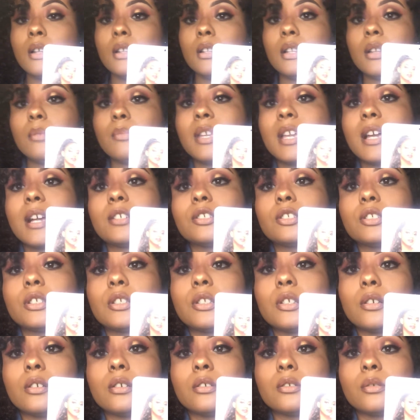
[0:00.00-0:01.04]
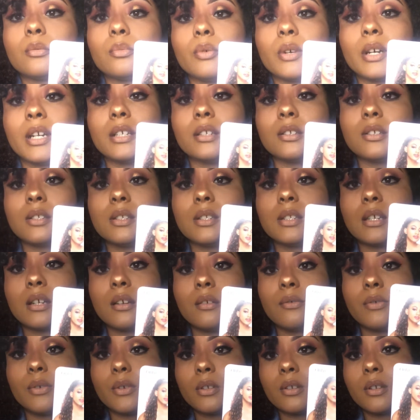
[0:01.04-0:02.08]
let me actually turn the brightness
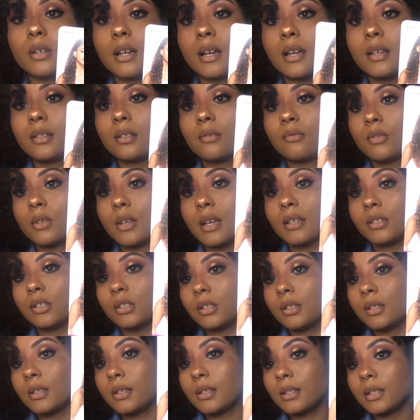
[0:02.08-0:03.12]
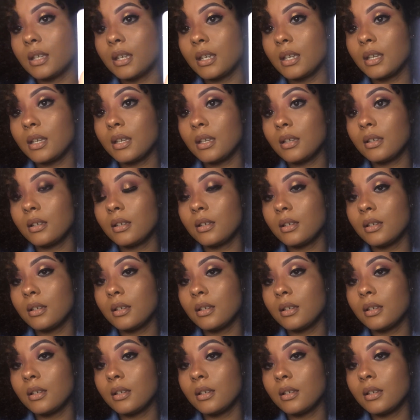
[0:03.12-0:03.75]
down for you guys if you actually see